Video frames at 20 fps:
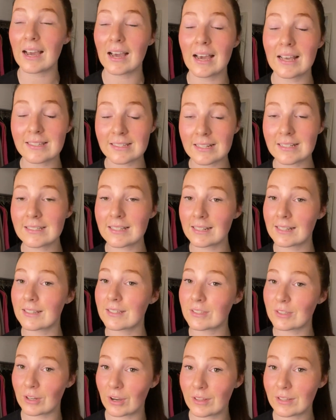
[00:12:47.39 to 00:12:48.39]
As I said at the
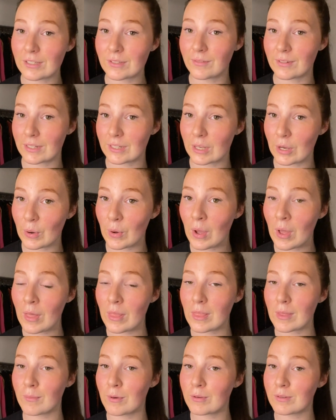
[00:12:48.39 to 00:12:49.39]
start of this video,
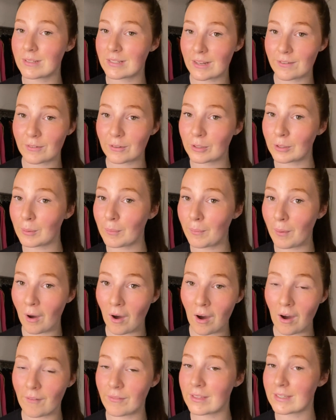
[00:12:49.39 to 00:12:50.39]
the most difficult
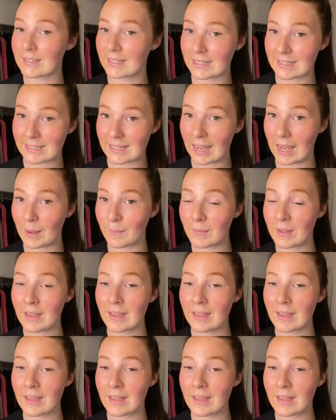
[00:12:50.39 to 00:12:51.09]
part of this exam